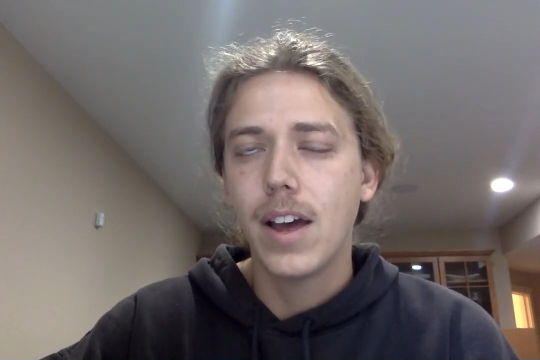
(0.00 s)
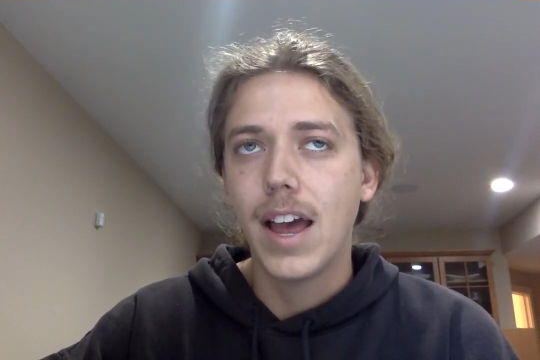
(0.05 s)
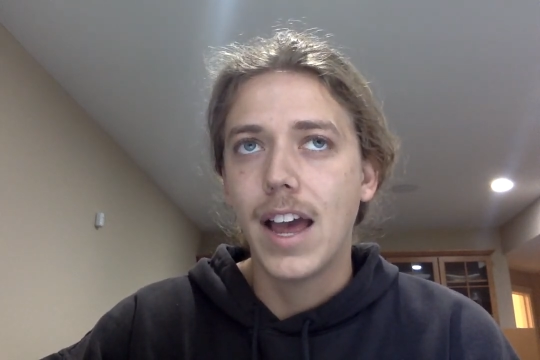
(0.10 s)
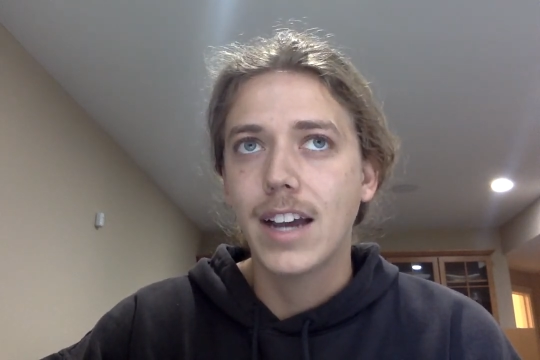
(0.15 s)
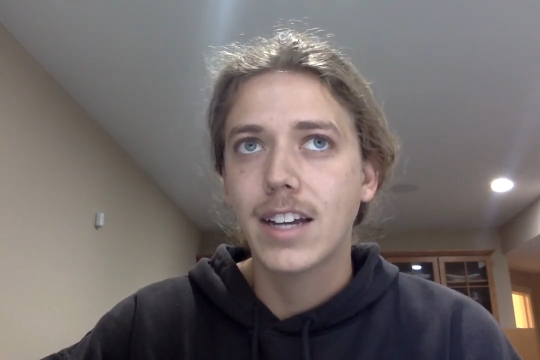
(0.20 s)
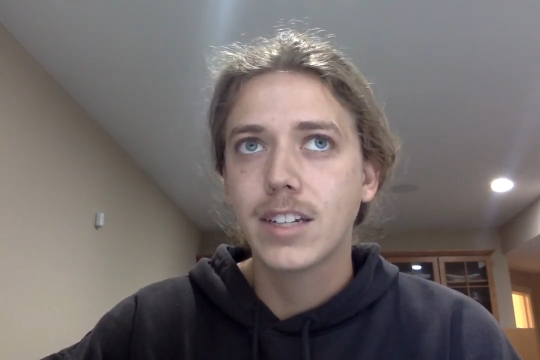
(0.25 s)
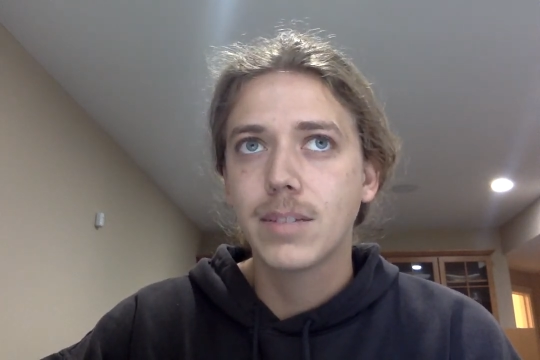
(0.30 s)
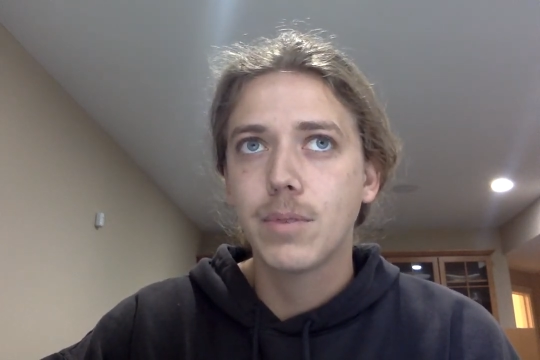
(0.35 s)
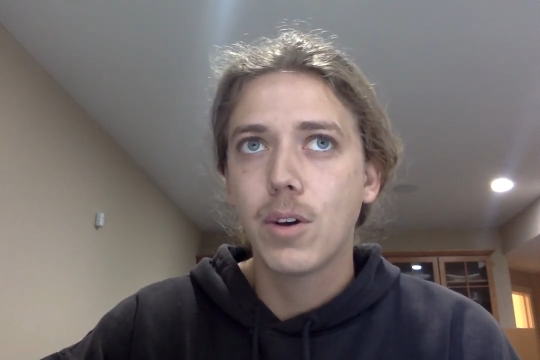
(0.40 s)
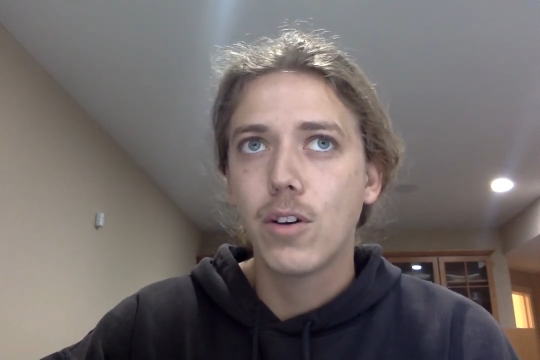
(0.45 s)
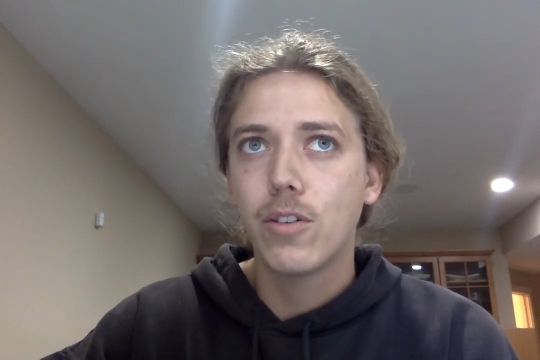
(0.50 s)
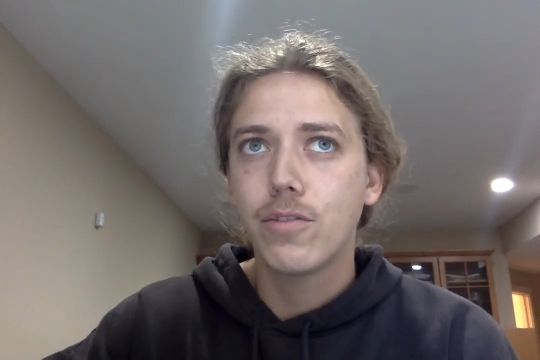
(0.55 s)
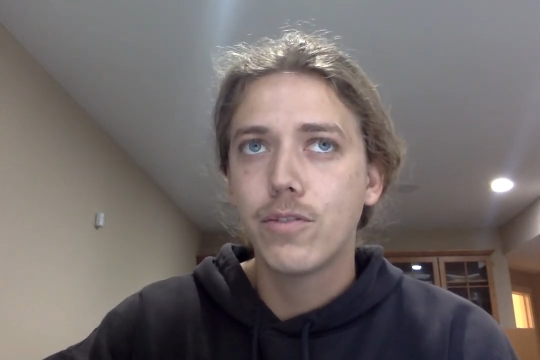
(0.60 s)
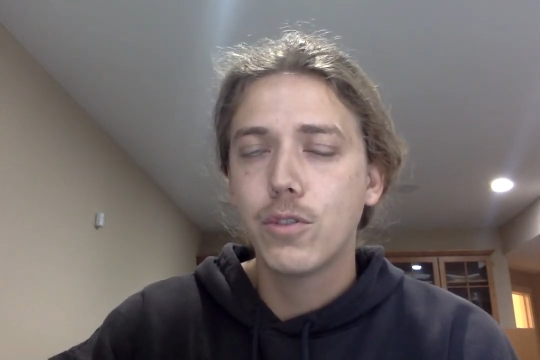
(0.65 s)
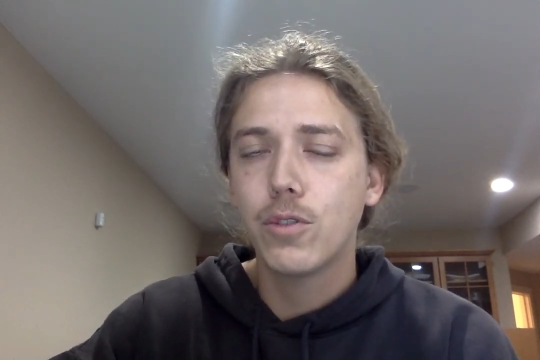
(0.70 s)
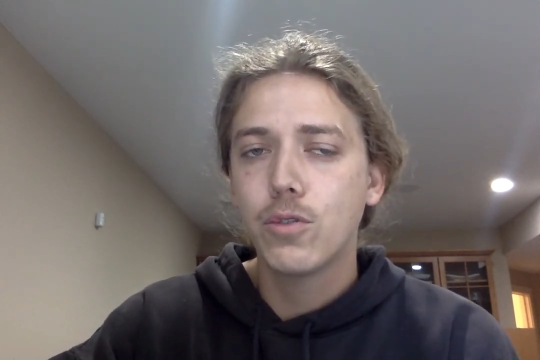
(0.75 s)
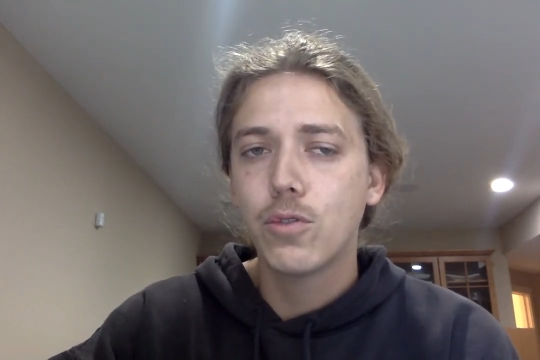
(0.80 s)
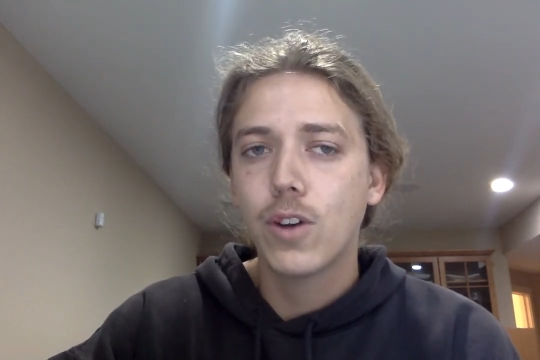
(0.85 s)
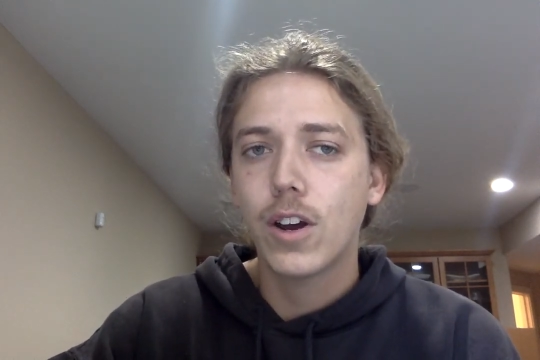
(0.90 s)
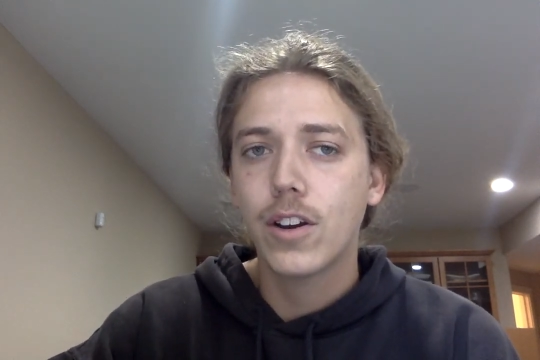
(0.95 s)
expo
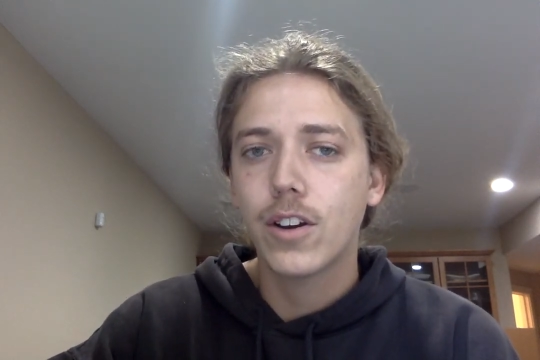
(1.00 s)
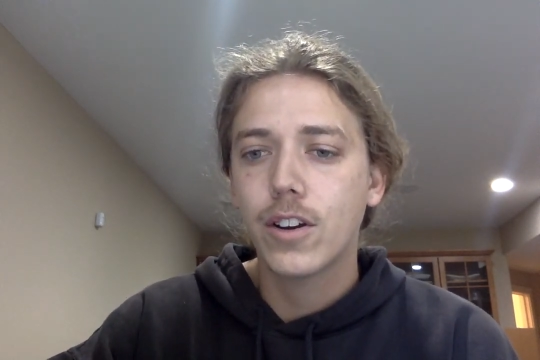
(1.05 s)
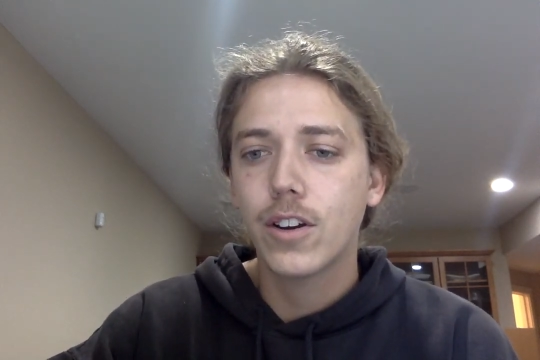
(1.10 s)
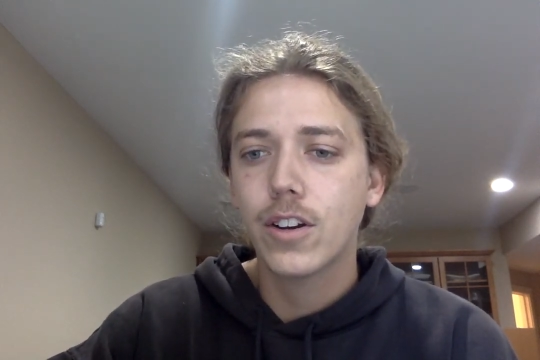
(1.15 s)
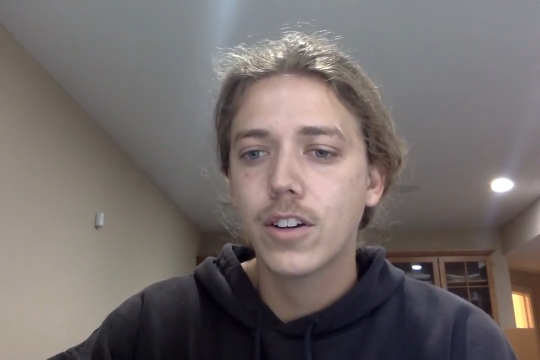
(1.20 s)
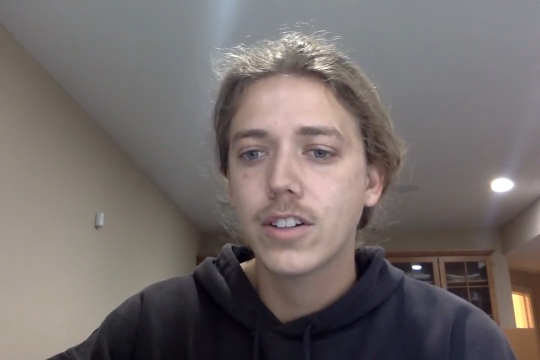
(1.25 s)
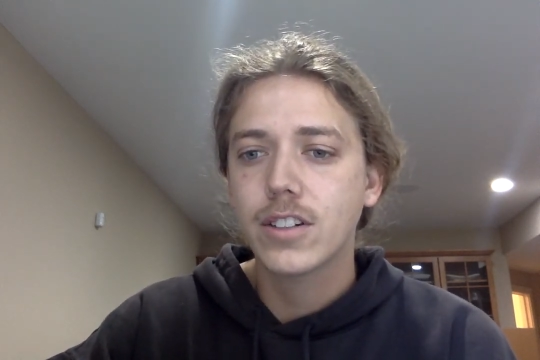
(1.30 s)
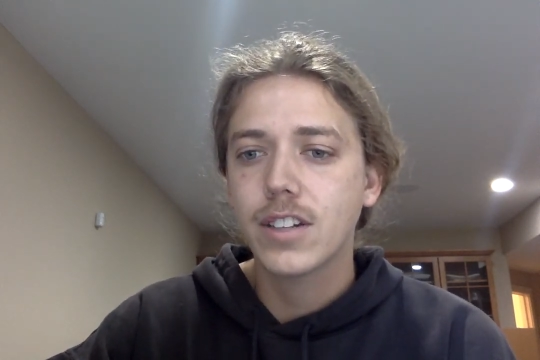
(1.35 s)
food runner